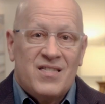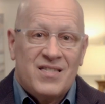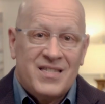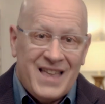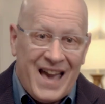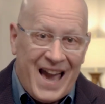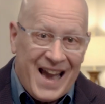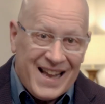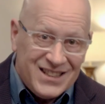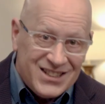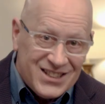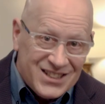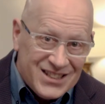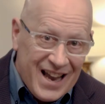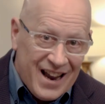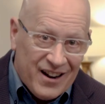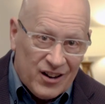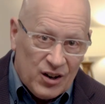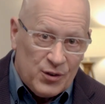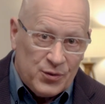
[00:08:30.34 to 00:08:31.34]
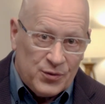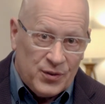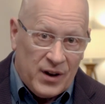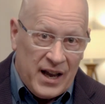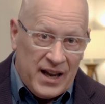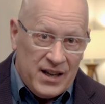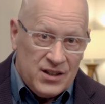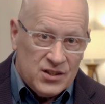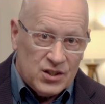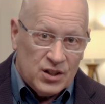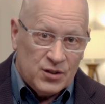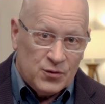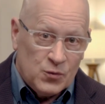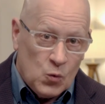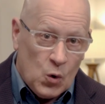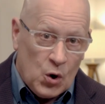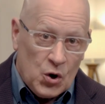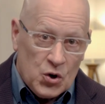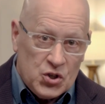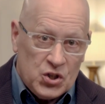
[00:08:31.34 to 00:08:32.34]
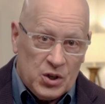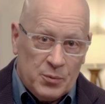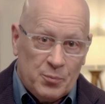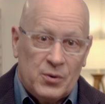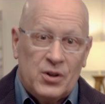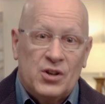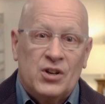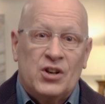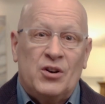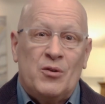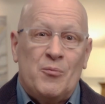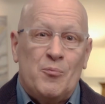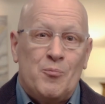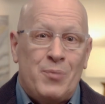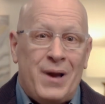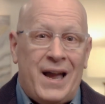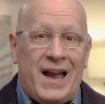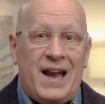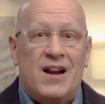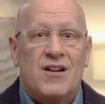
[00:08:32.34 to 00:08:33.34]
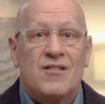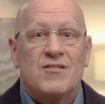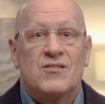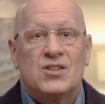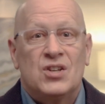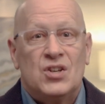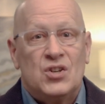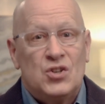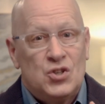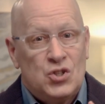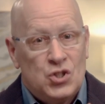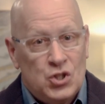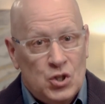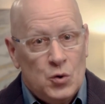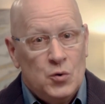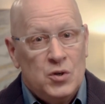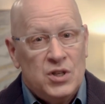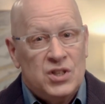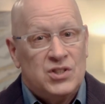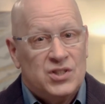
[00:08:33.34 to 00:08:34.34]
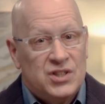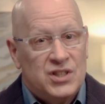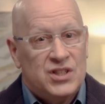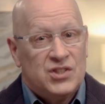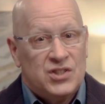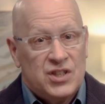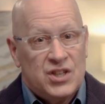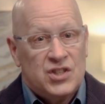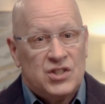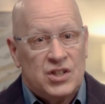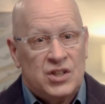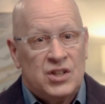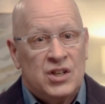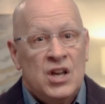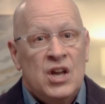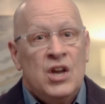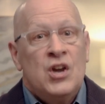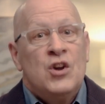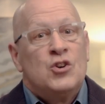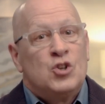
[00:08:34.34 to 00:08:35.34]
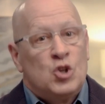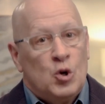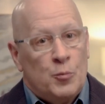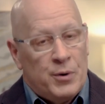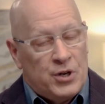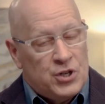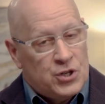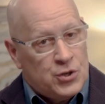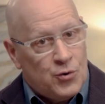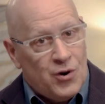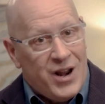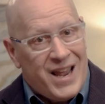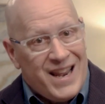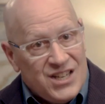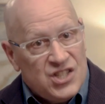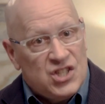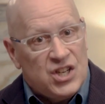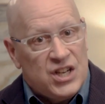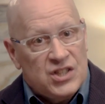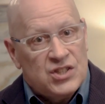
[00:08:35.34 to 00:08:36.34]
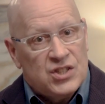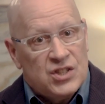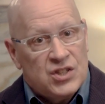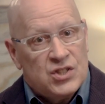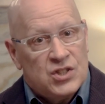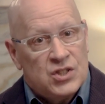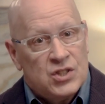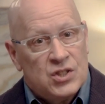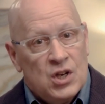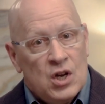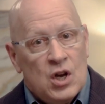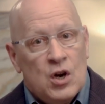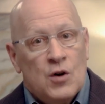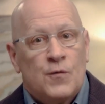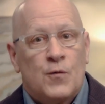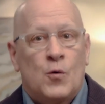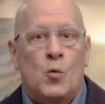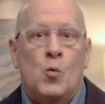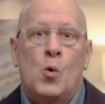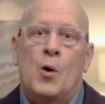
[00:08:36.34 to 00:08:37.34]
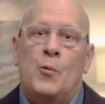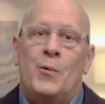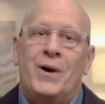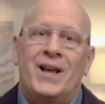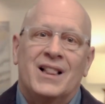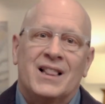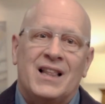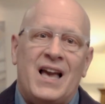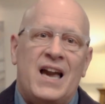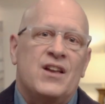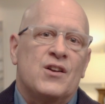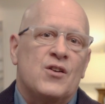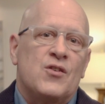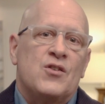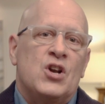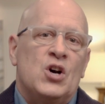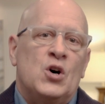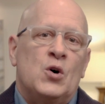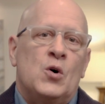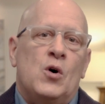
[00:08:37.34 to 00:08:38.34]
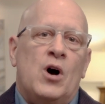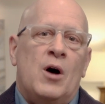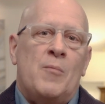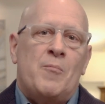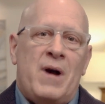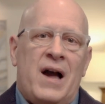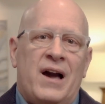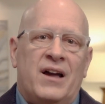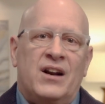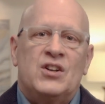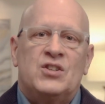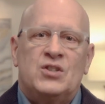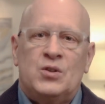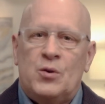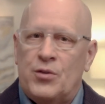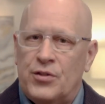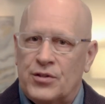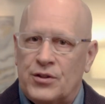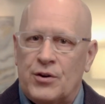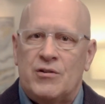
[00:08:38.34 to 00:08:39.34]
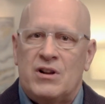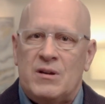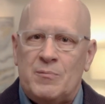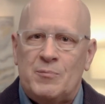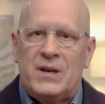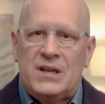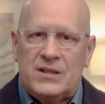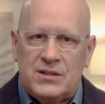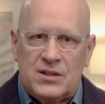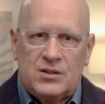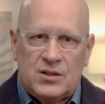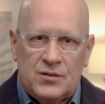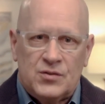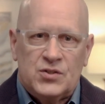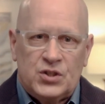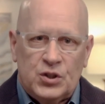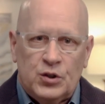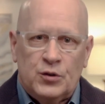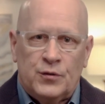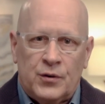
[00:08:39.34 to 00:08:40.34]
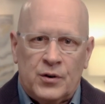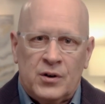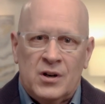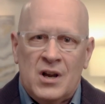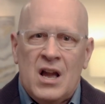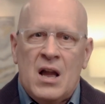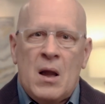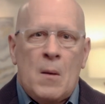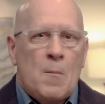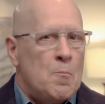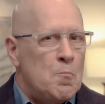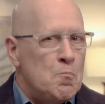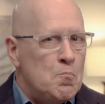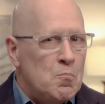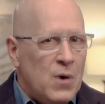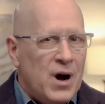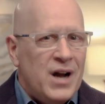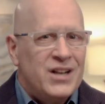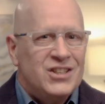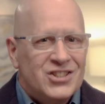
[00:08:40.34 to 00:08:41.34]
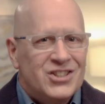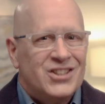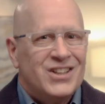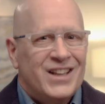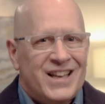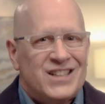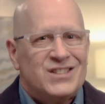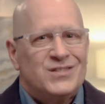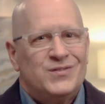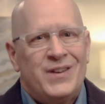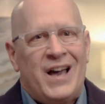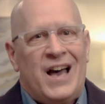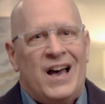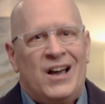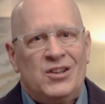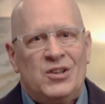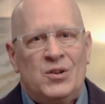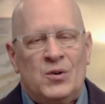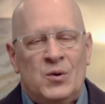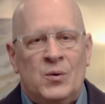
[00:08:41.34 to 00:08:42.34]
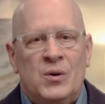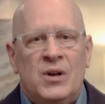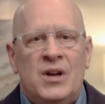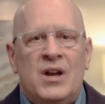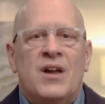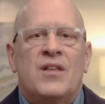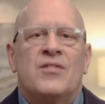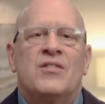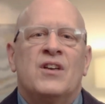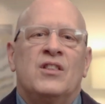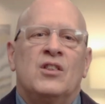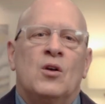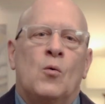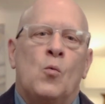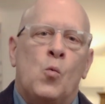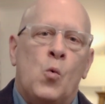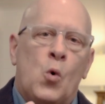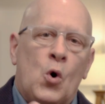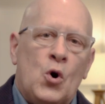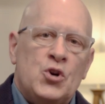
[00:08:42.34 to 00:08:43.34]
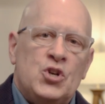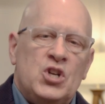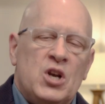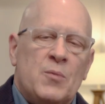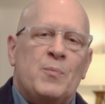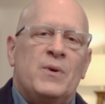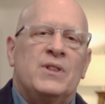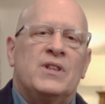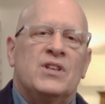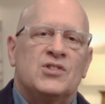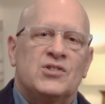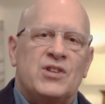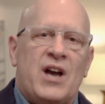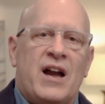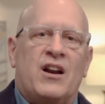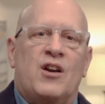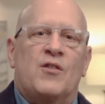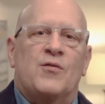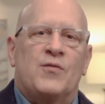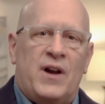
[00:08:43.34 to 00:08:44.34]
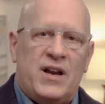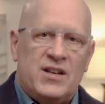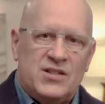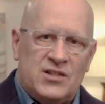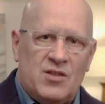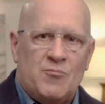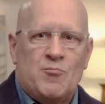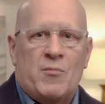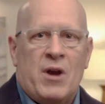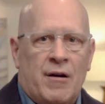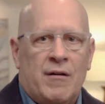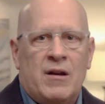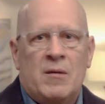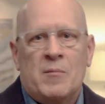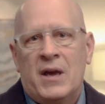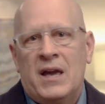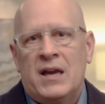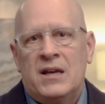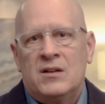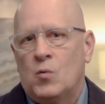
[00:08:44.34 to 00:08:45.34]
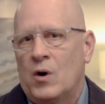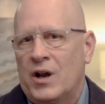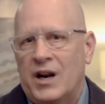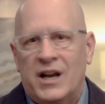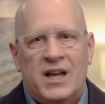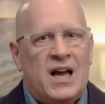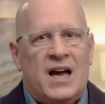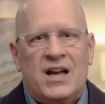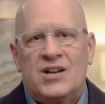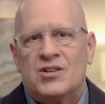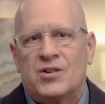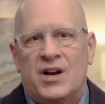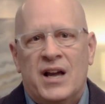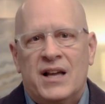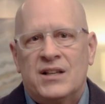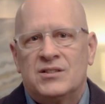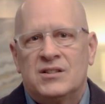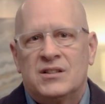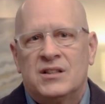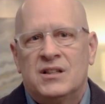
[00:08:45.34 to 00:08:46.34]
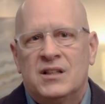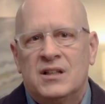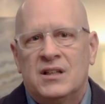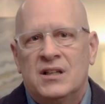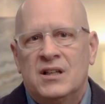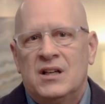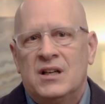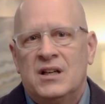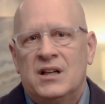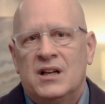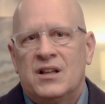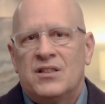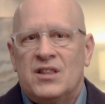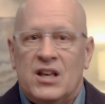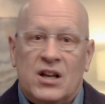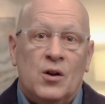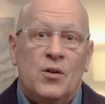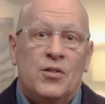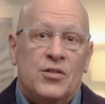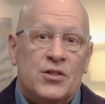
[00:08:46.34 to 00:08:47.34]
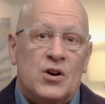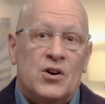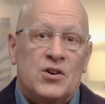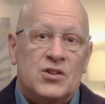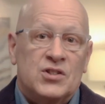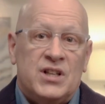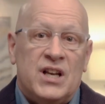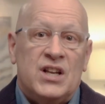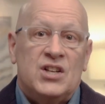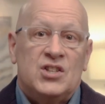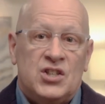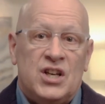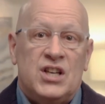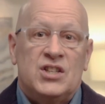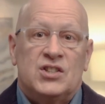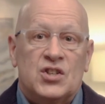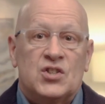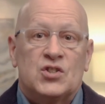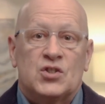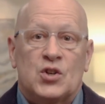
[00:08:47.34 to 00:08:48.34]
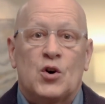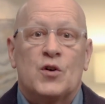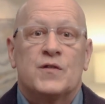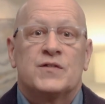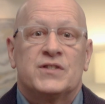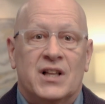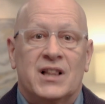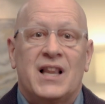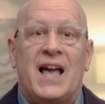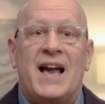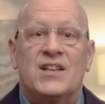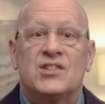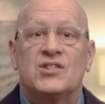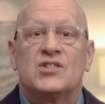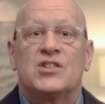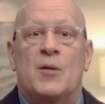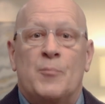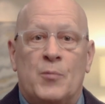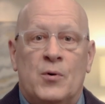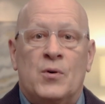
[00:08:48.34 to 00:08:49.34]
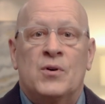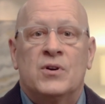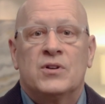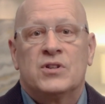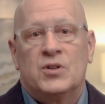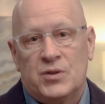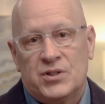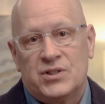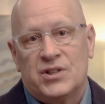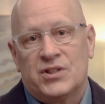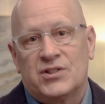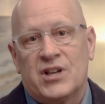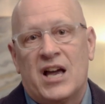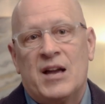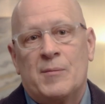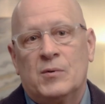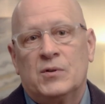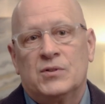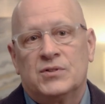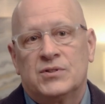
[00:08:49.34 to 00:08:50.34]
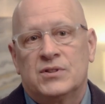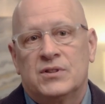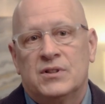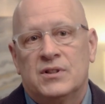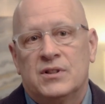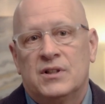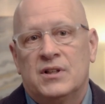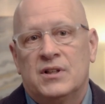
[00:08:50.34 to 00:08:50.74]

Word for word: That sacrifice of worship compared to Judas' decision to betray Jesus for what we later know amounted to 30 pieces of silver, much less value than the worship and the sacrifice that Mary made. What a contrast. Then on Thursday, Jesus serves the Last Supper to his disciples.